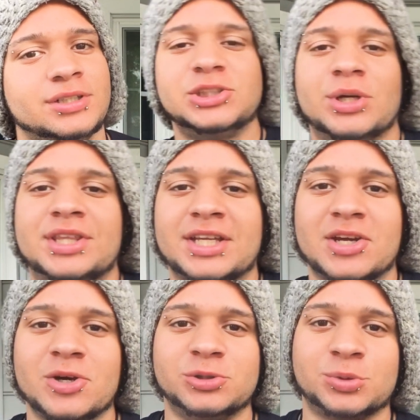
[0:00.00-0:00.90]
So I think
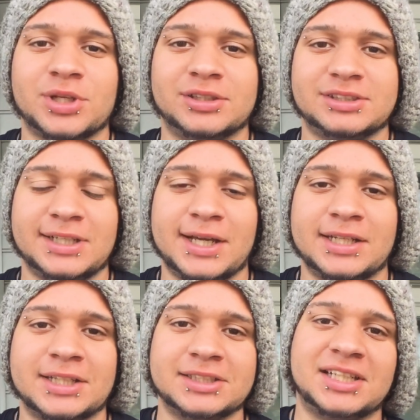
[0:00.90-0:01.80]
it goes without
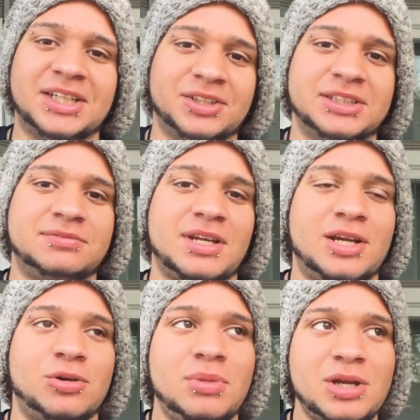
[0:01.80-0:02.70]
saying that the title of this
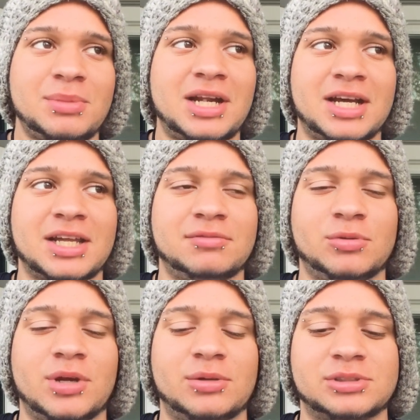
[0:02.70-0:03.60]
video may or may not give
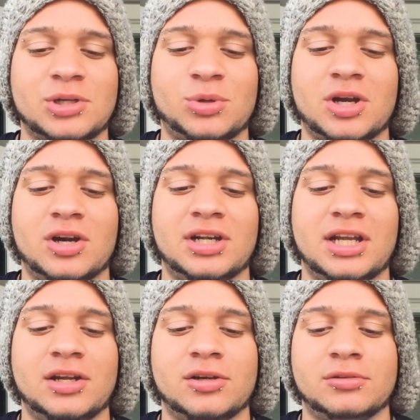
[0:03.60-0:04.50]
away what's going on
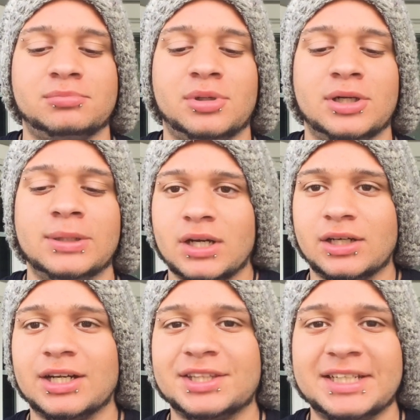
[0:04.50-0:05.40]
here, but a
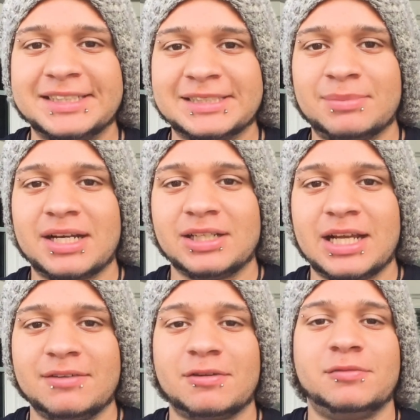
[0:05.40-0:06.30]
lot of things in my
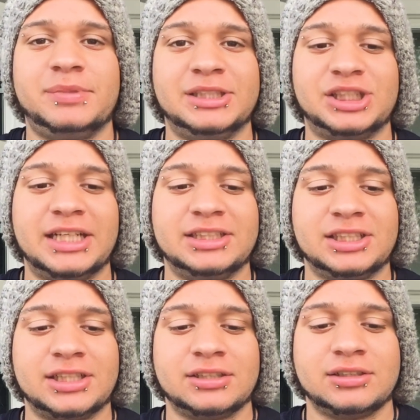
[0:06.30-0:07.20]
life have been
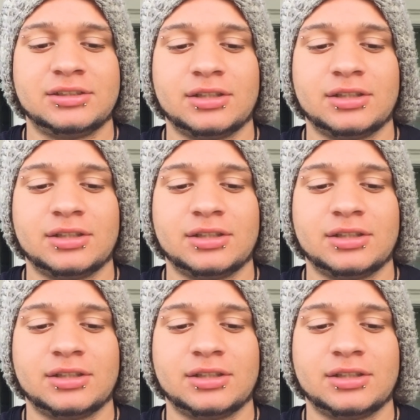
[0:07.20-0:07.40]
changing.